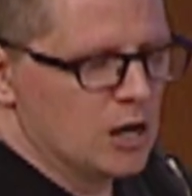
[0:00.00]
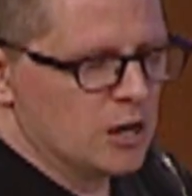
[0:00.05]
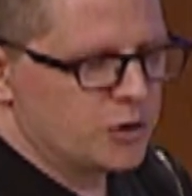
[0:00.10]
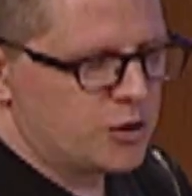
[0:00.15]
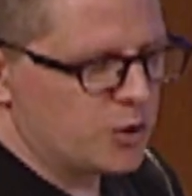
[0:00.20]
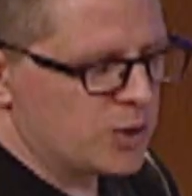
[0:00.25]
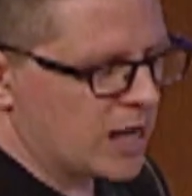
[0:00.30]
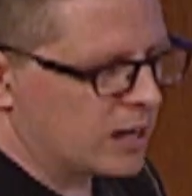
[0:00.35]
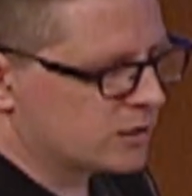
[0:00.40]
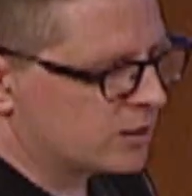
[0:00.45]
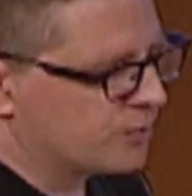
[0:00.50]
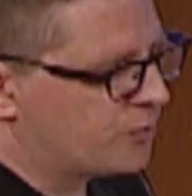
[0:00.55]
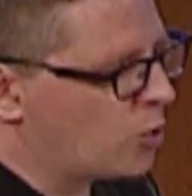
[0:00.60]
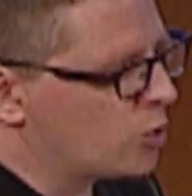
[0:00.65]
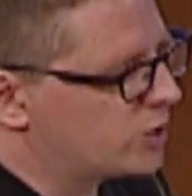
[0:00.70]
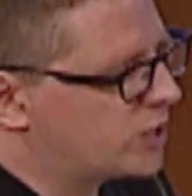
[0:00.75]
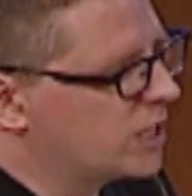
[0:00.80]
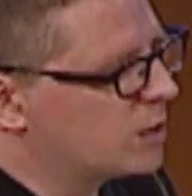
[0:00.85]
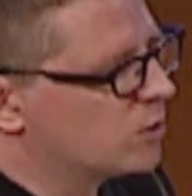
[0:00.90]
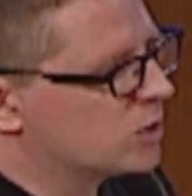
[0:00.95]

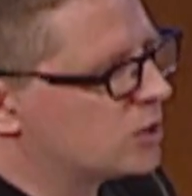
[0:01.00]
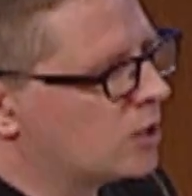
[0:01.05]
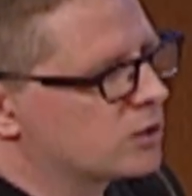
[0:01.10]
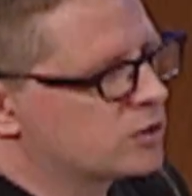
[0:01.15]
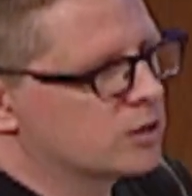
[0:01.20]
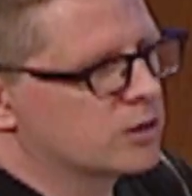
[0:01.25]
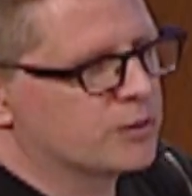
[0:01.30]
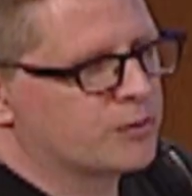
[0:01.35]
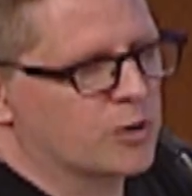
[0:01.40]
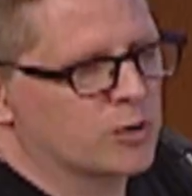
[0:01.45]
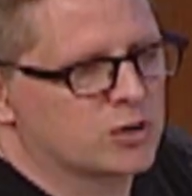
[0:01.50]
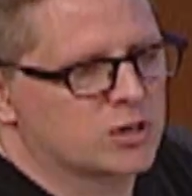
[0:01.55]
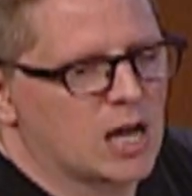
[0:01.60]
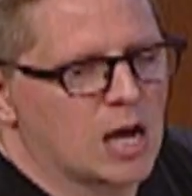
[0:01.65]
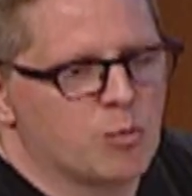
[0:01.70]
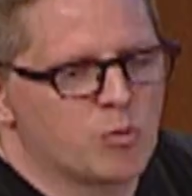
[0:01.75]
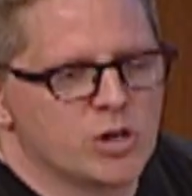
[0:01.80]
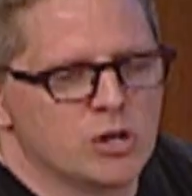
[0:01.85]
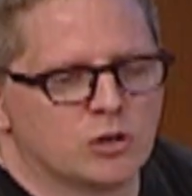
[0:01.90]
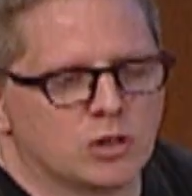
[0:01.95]
2014 was also the first
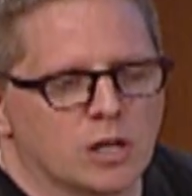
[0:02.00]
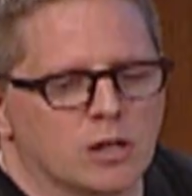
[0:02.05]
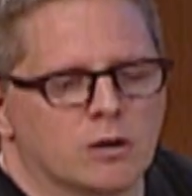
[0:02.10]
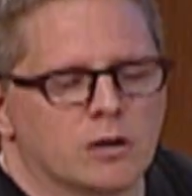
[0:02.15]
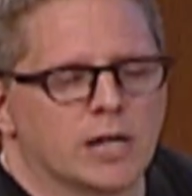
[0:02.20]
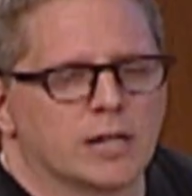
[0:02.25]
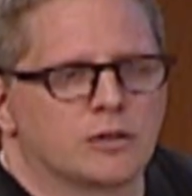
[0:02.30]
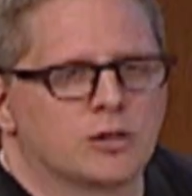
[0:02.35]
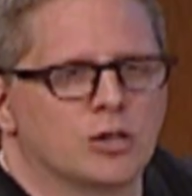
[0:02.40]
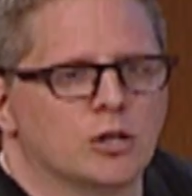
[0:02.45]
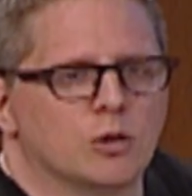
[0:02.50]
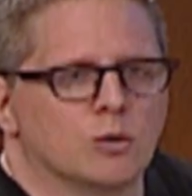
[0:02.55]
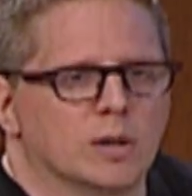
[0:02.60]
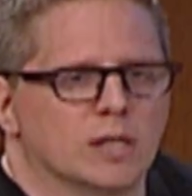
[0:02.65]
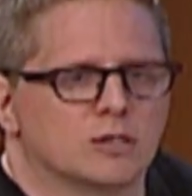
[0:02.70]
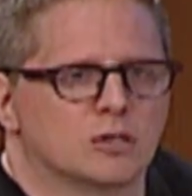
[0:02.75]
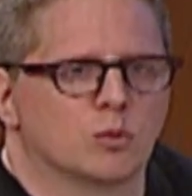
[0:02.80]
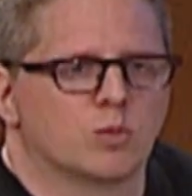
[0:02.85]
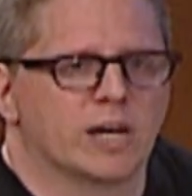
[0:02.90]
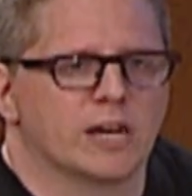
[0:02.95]
time we used Internet 2
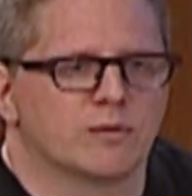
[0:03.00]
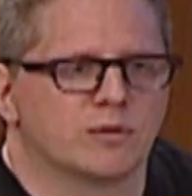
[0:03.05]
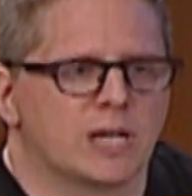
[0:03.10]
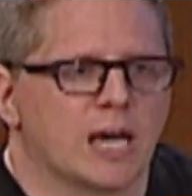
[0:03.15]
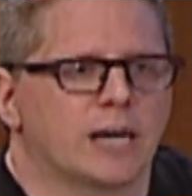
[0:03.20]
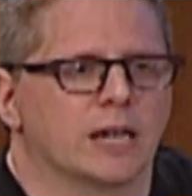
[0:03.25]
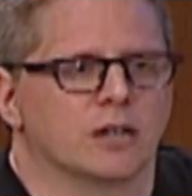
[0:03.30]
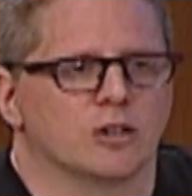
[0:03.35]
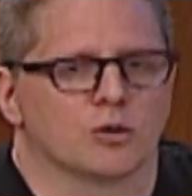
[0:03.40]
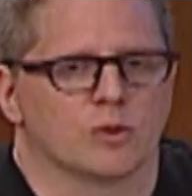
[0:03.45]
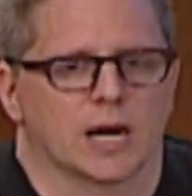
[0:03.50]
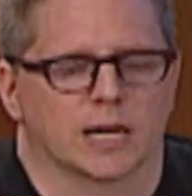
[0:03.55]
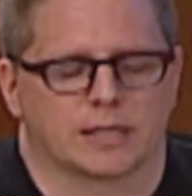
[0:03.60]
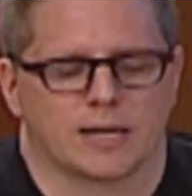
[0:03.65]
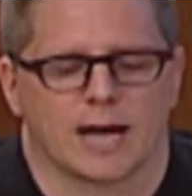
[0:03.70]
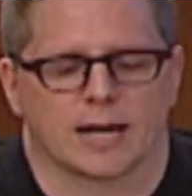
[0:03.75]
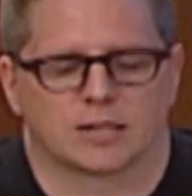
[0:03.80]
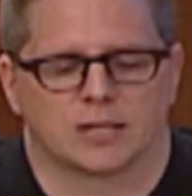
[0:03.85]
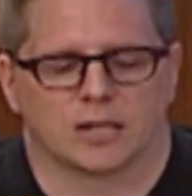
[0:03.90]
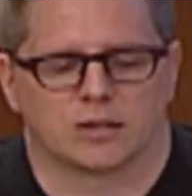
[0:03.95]
as a way of getting direct
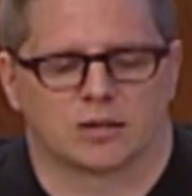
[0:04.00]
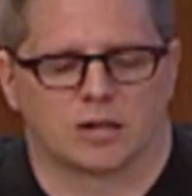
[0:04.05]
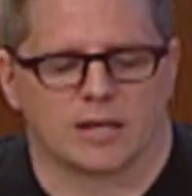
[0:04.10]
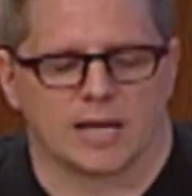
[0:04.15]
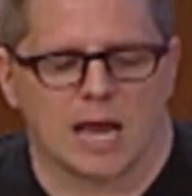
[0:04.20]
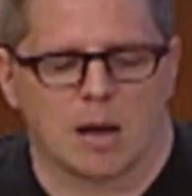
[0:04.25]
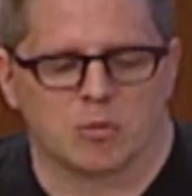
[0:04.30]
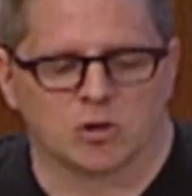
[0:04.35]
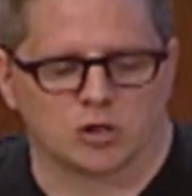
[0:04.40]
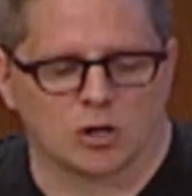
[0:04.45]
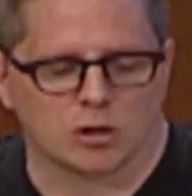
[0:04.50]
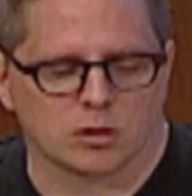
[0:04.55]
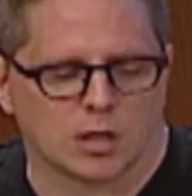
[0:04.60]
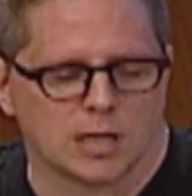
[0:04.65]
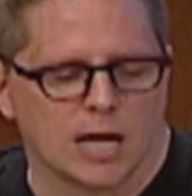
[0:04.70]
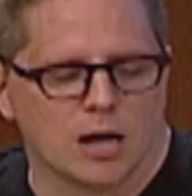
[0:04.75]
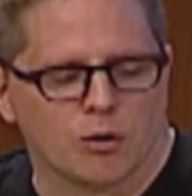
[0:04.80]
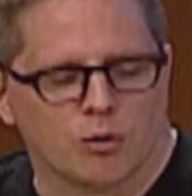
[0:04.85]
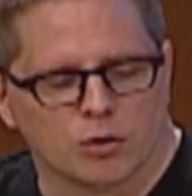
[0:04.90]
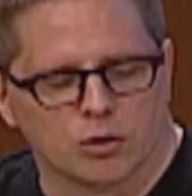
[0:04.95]
access to the Amazon
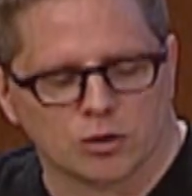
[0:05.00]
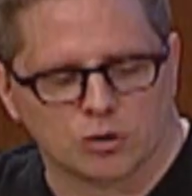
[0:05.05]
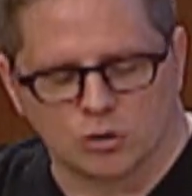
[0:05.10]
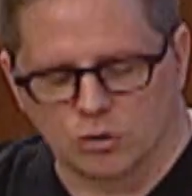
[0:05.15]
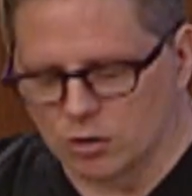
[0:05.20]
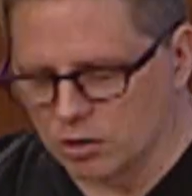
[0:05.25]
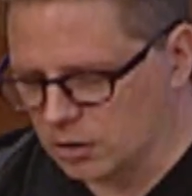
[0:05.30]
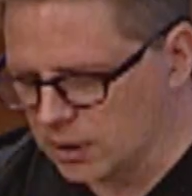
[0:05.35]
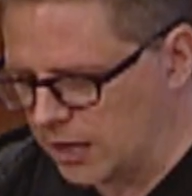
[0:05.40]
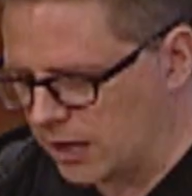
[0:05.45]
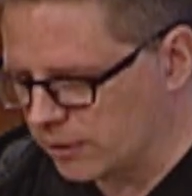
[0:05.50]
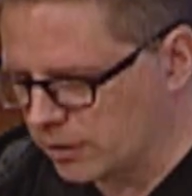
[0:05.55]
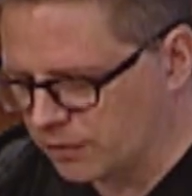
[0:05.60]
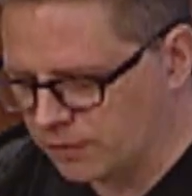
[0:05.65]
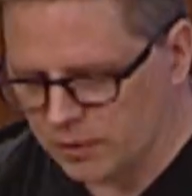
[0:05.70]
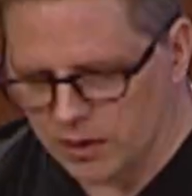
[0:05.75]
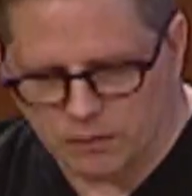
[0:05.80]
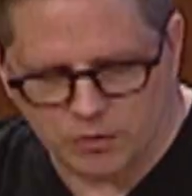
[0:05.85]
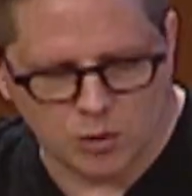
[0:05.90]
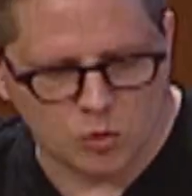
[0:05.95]
cloud or the Google cloud
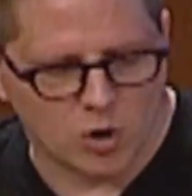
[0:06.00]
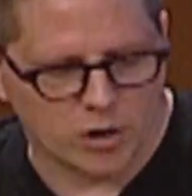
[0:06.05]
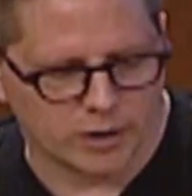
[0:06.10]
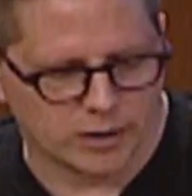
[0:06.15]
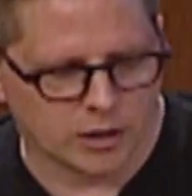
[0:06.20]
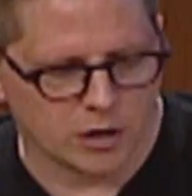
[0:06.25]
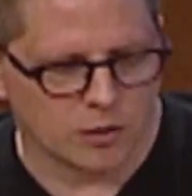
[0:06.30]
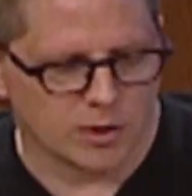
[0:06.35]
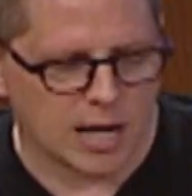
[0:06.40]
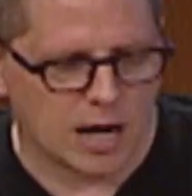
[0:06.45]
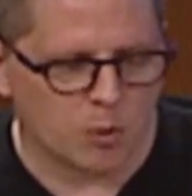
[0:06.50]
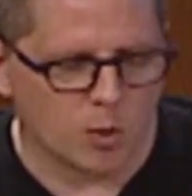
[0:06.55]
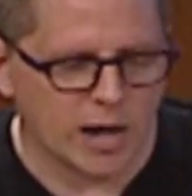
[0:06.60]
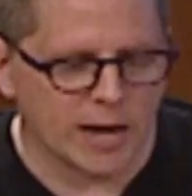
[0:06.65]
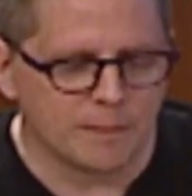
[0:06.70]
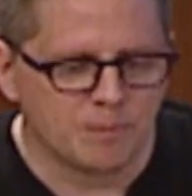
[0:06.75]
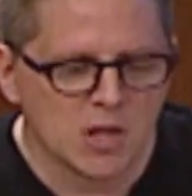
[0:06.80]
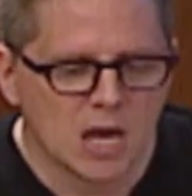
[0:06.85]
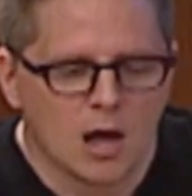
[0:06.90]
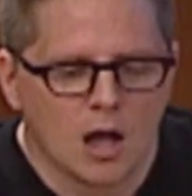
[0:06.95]
if you wanted to go that way.